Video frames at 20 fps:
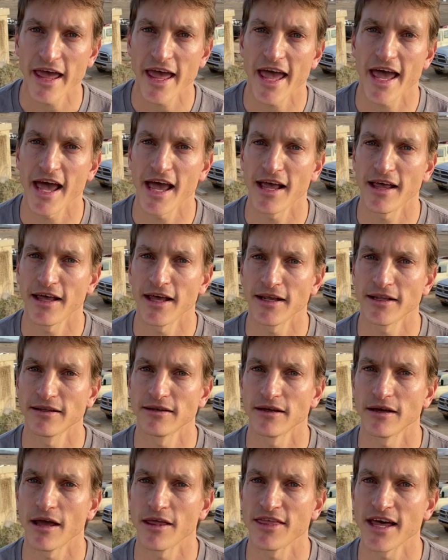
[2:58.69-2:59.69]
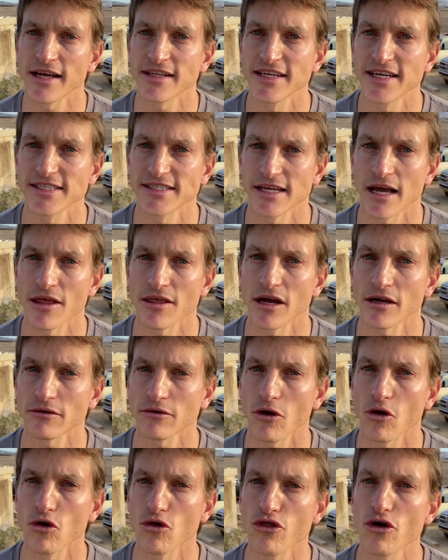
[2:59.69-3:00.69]
and that is that
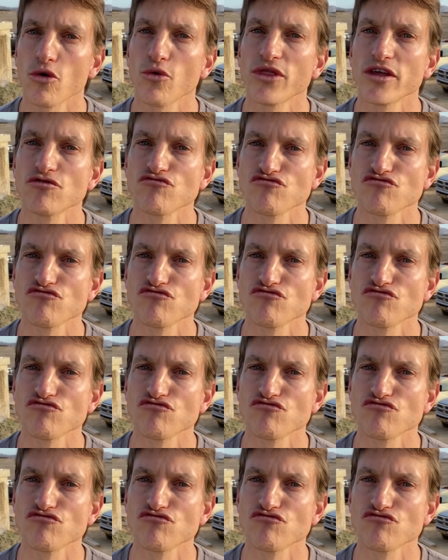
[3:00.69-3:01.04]
although the